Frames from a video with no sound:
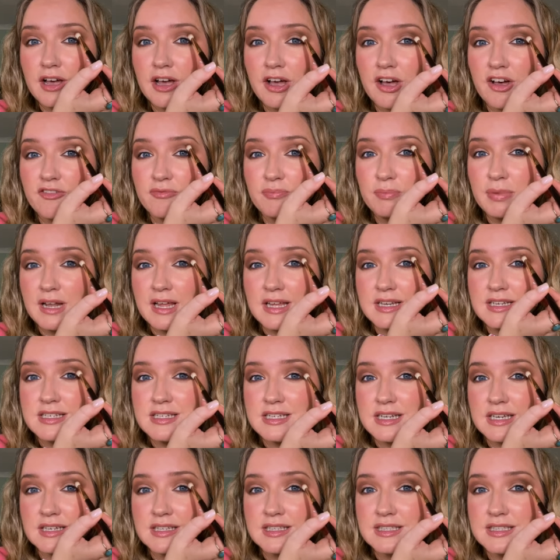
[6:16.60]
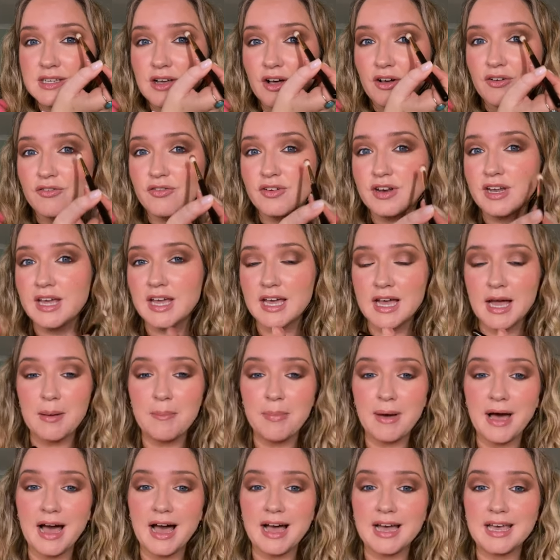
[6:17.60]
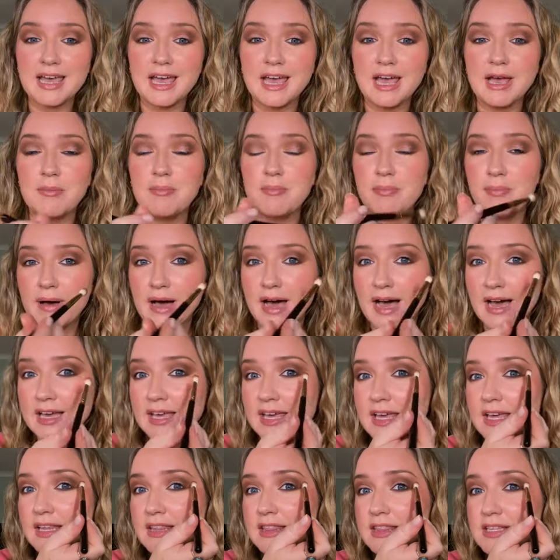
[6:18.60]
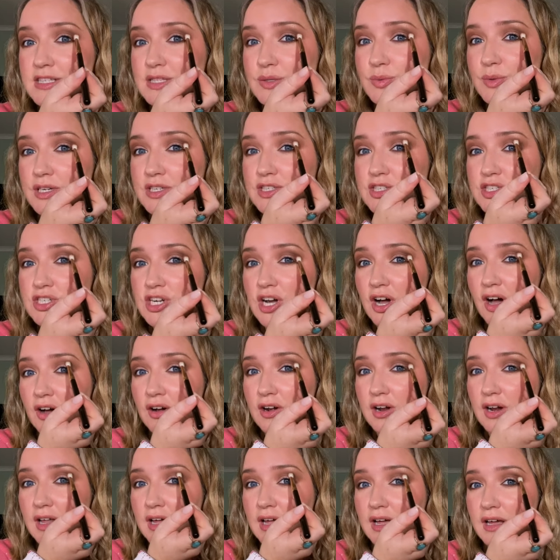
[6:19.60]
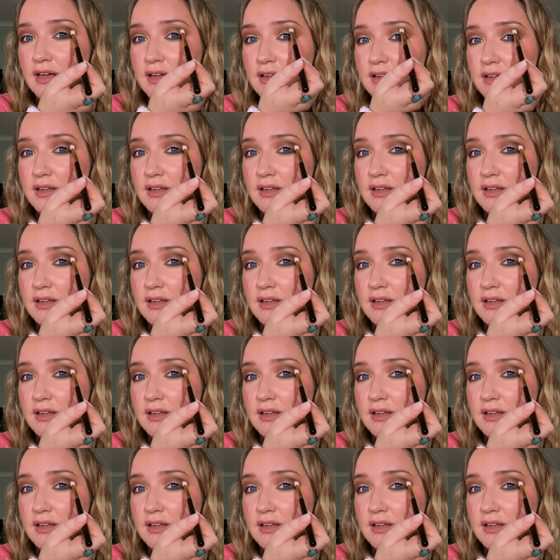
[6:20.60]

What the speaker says: of blending, softening, packing back in the Swiss chocolate.